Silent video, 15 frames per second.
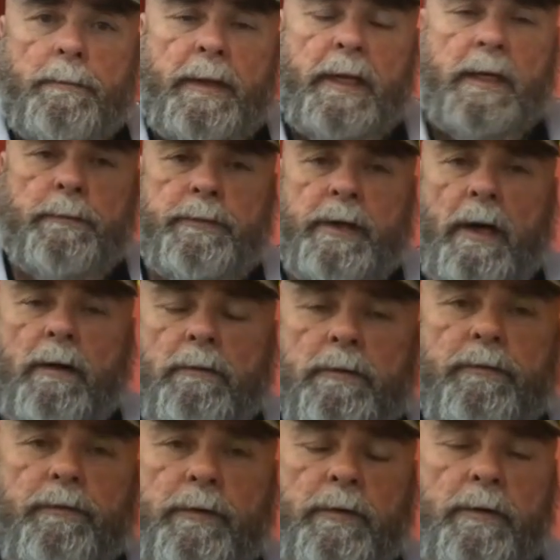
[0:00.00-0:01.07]
me and him
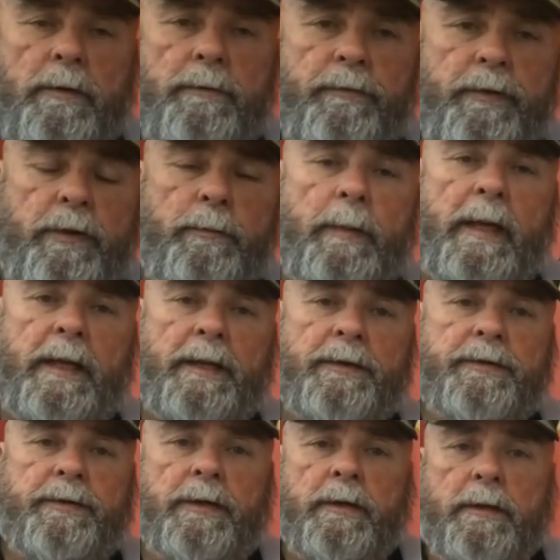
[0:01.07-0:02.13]
talked for a few
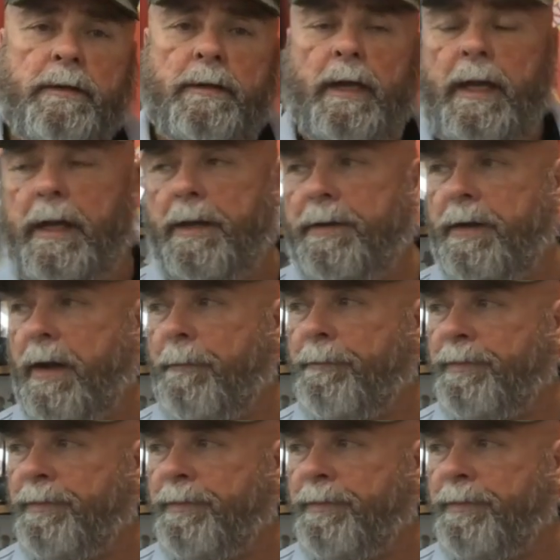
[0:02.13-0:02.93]
minutes and